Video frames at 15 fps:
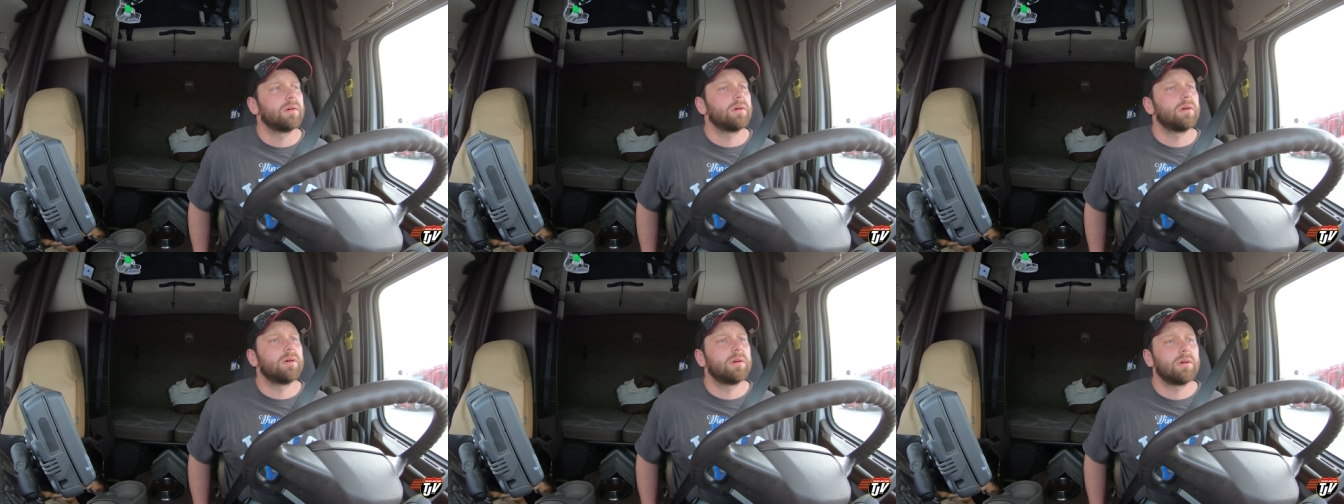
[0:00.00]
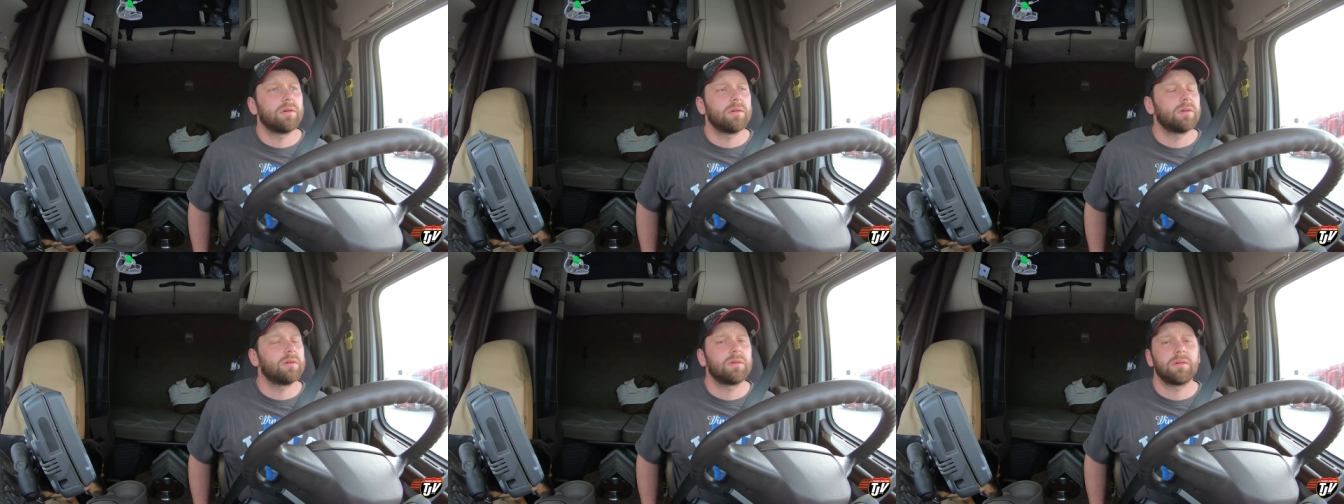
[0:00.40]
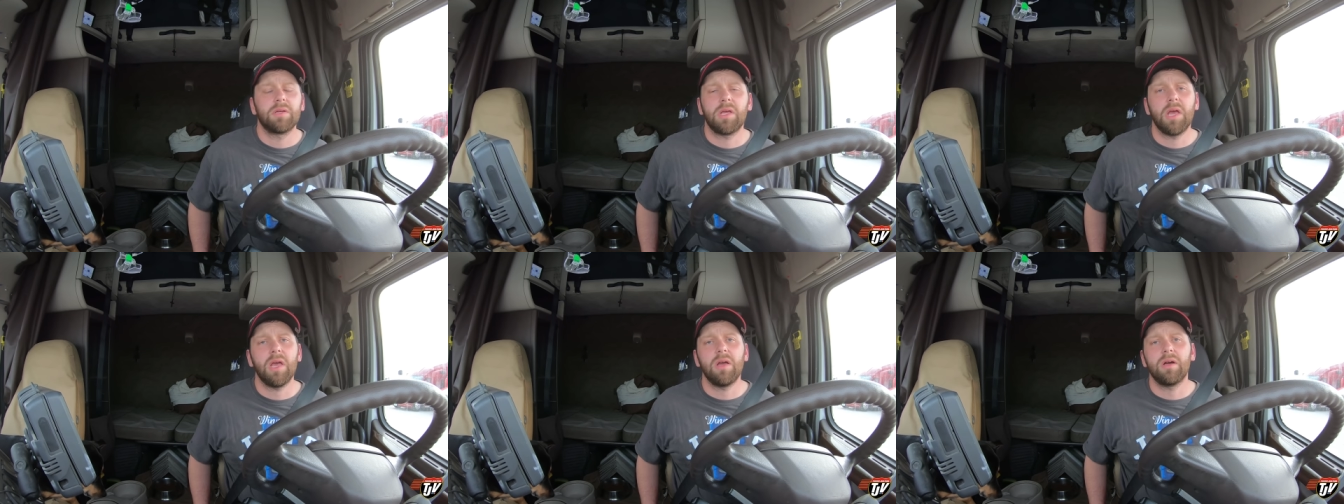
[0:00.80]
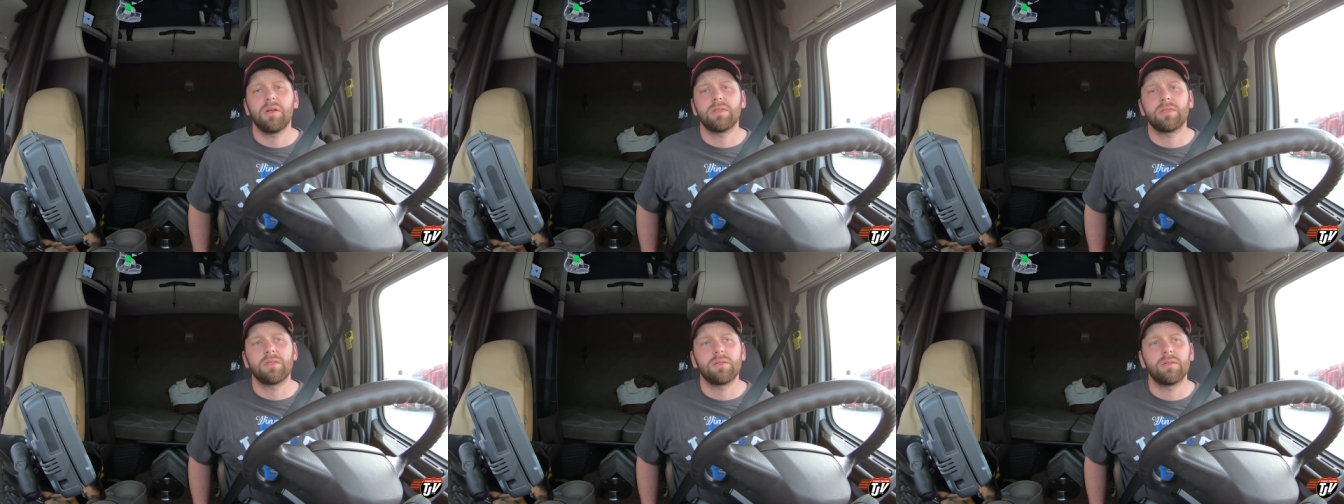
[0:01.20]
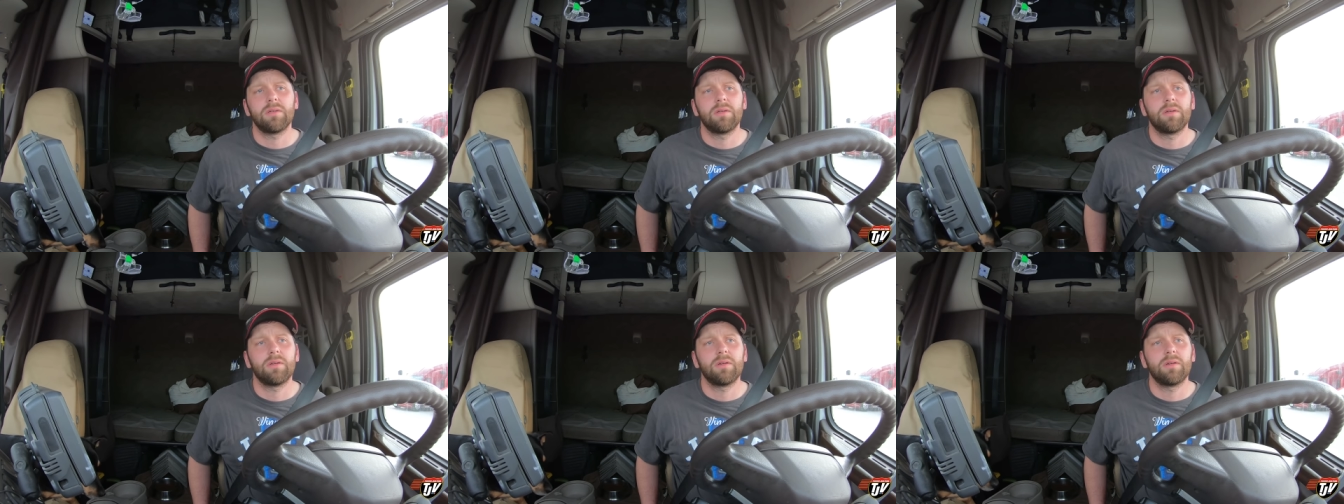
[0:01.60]
Oh, chaos.
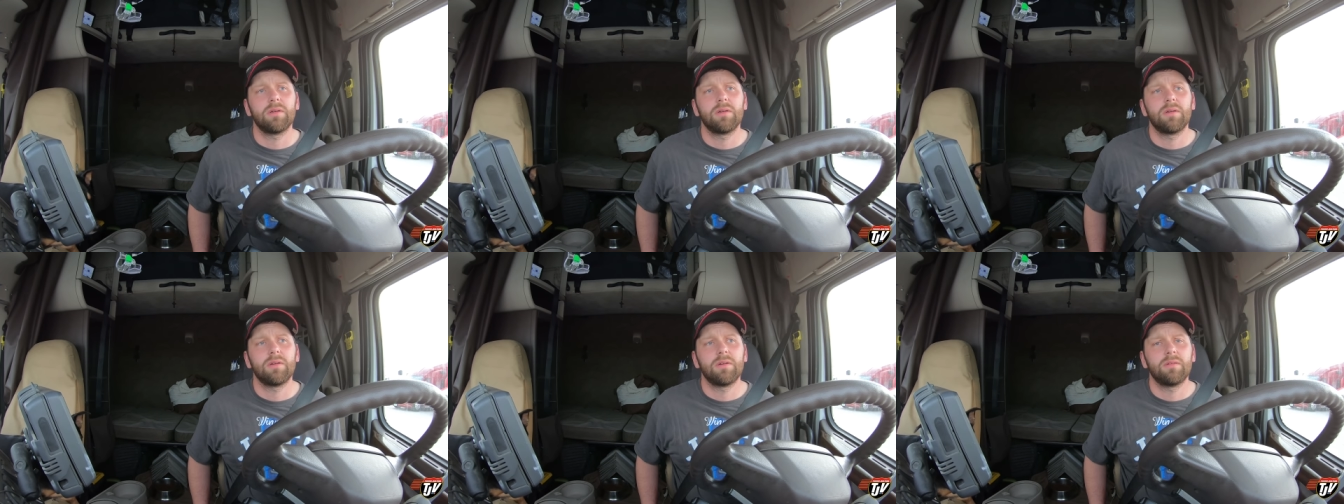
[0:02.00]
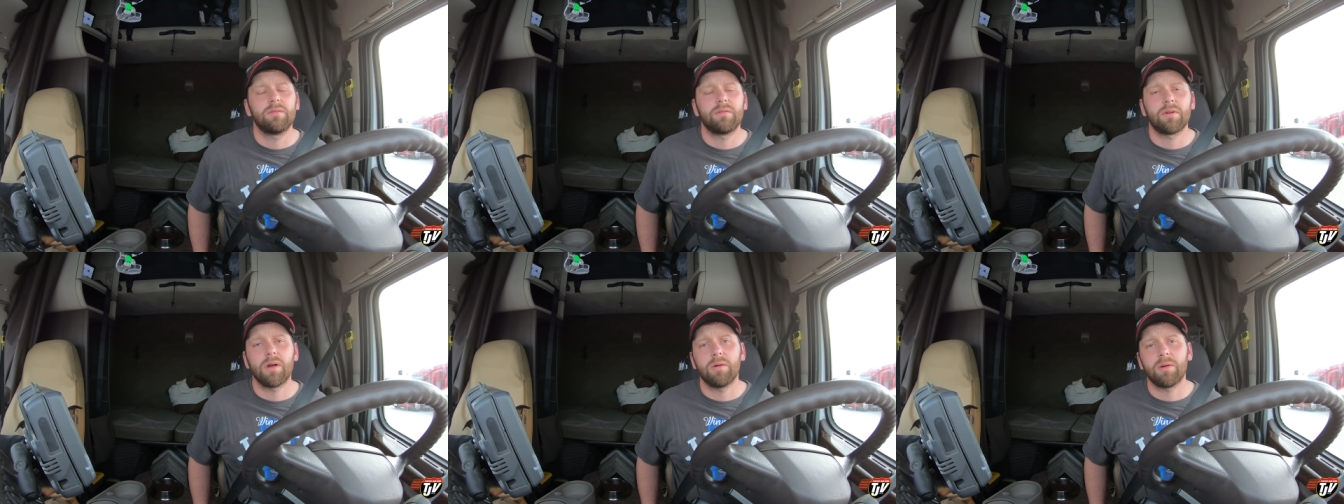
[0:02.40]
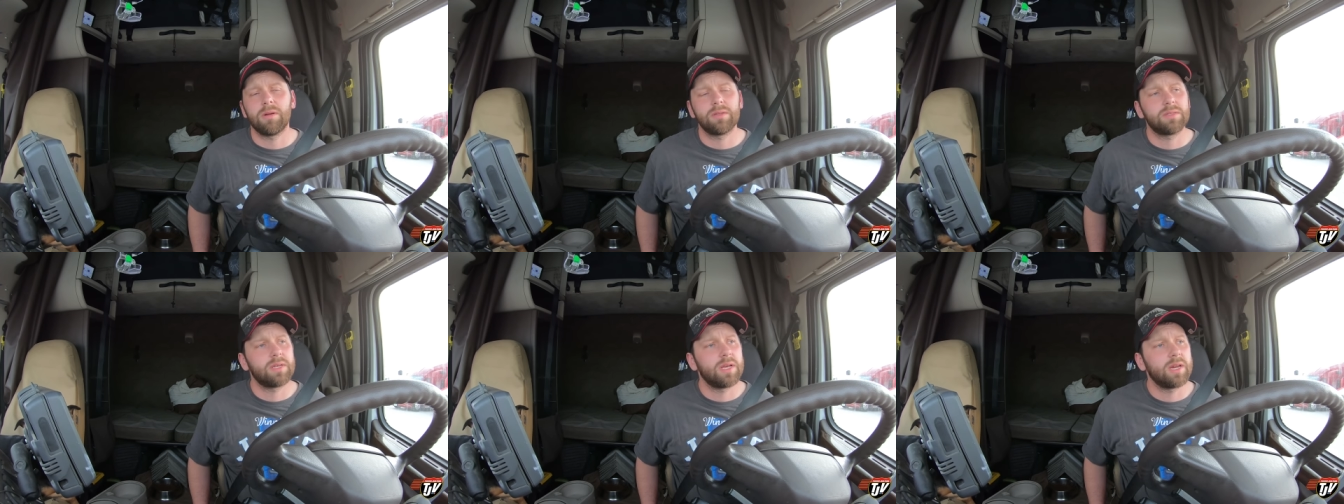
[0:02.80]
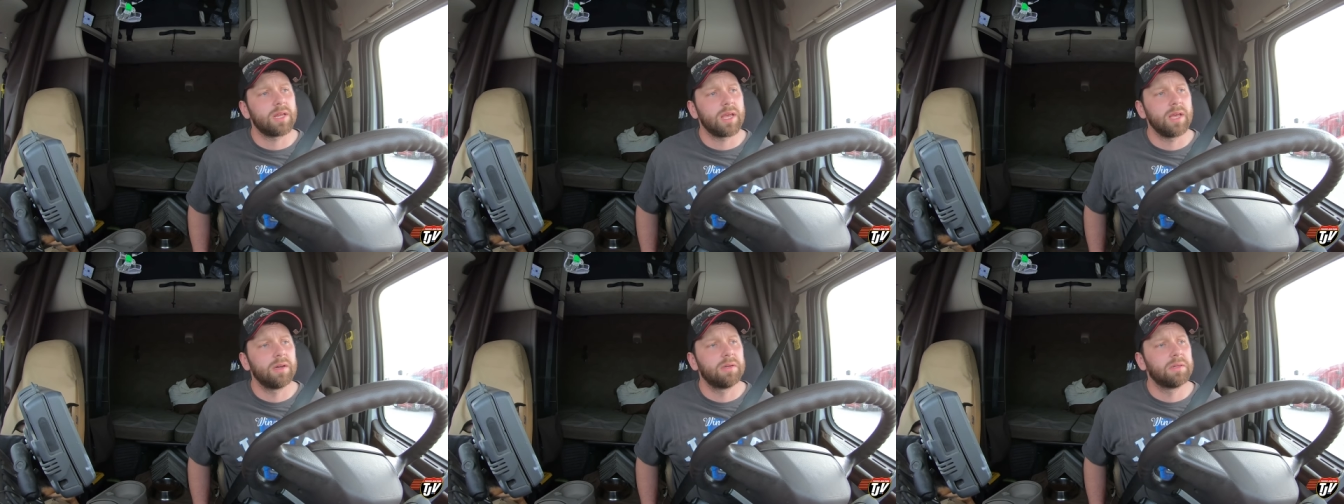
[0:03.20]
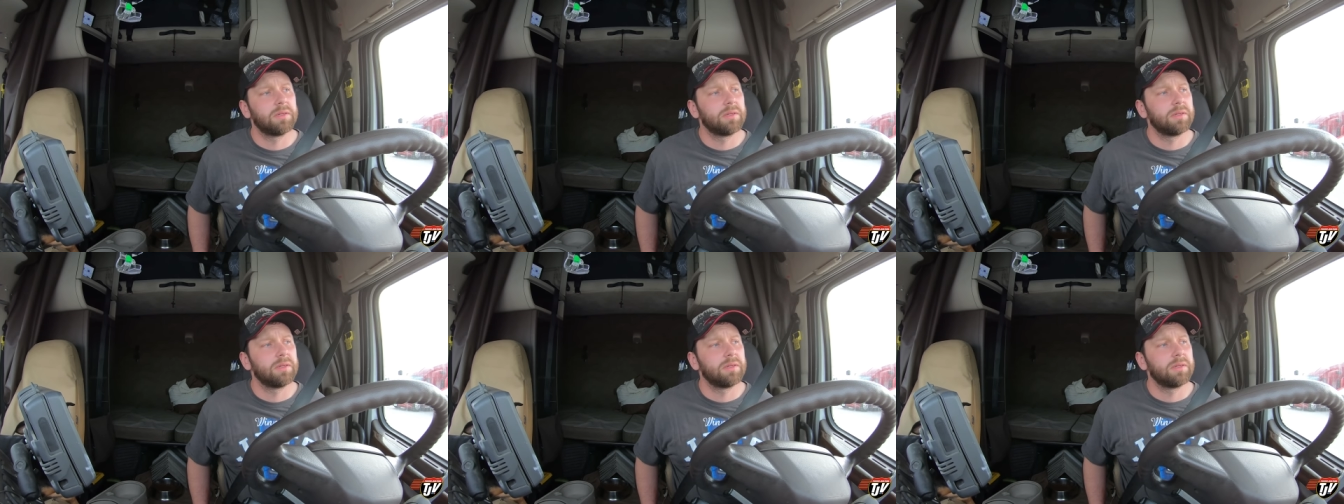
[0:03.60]
Forgot what I was saying again.